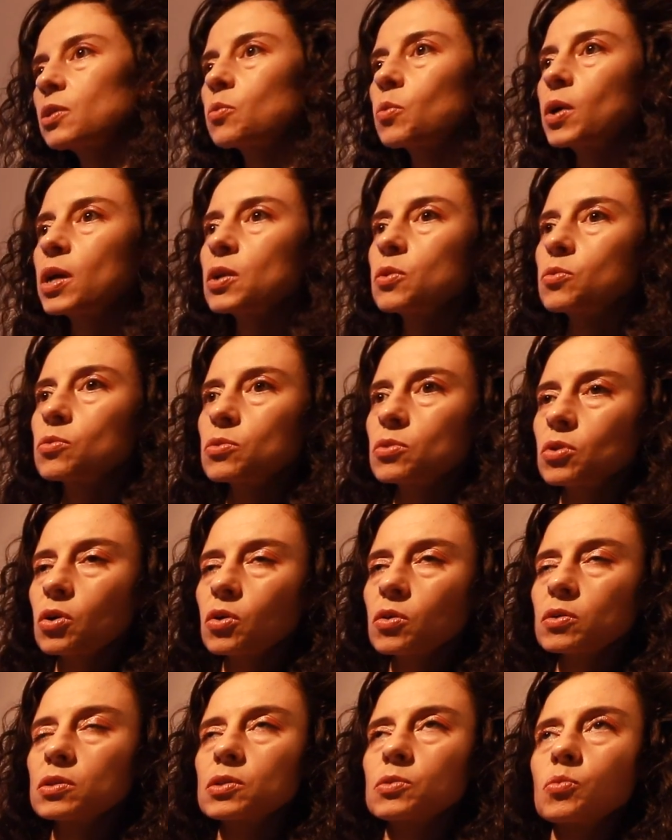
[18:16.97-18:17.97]
and why do
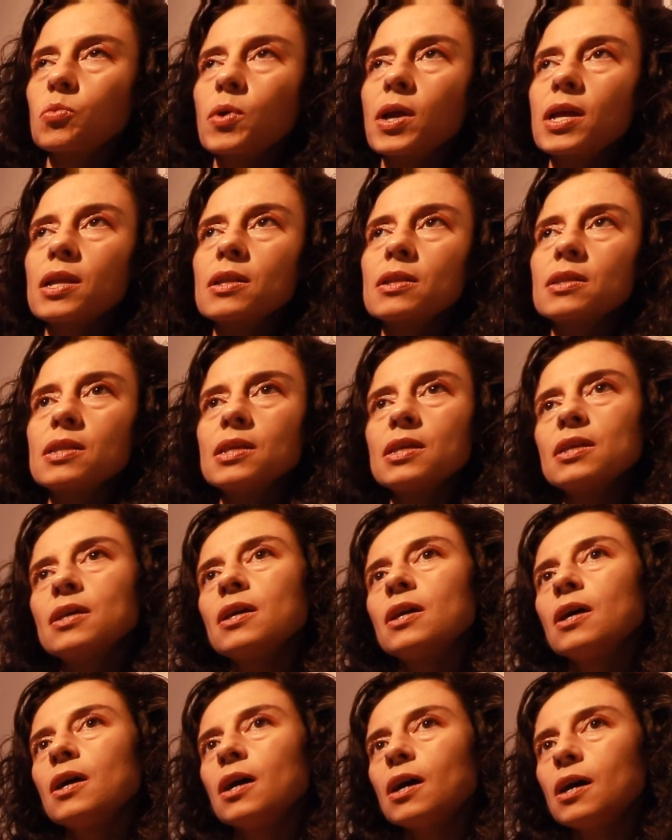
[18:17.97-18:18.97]
not when
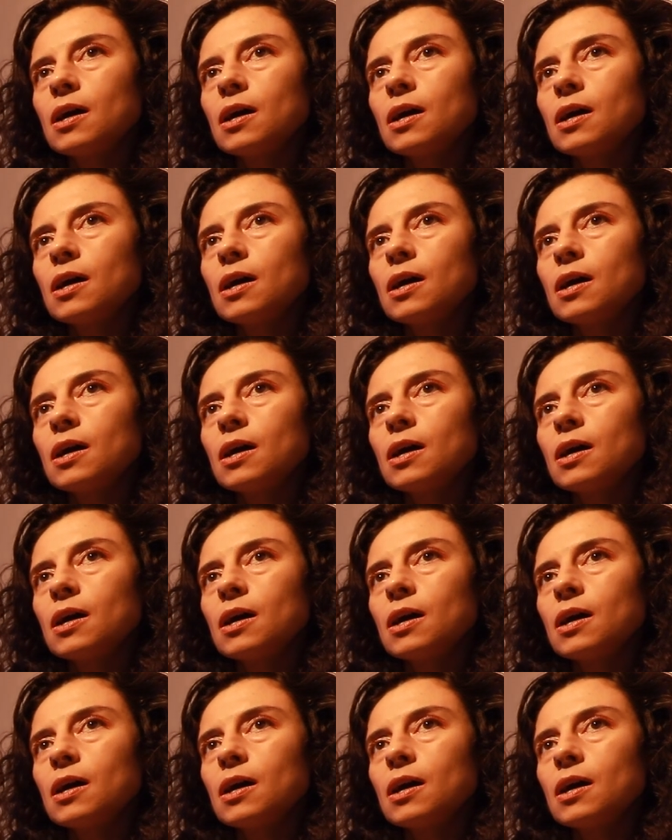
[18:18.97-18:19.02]
the